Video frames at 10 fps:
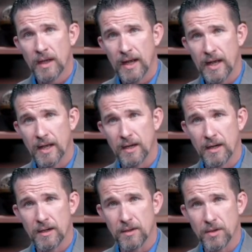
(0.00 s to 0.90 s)

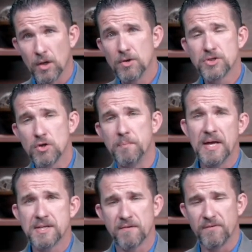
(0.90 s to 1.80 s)
And those who
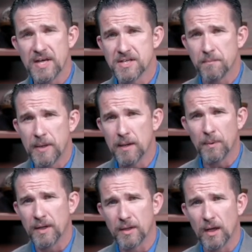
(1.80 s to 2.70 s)
visit
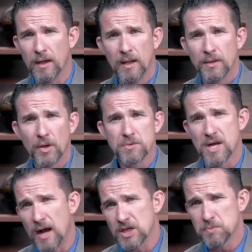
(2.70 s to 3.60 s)
people in the, those
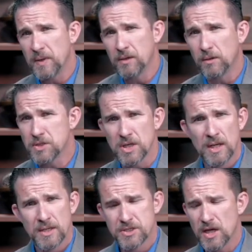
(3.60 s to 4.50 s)
hospitals
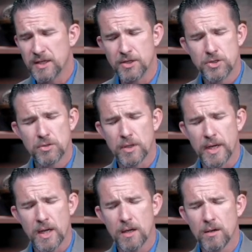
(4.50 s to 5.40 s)
say that you can
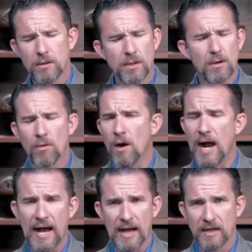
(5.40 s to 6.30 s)
hear the
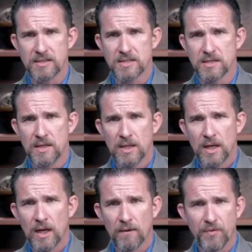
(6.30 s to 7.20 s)
cries
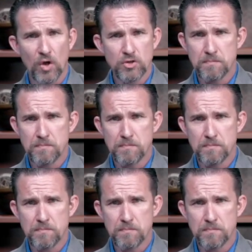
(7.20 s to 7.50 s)
of those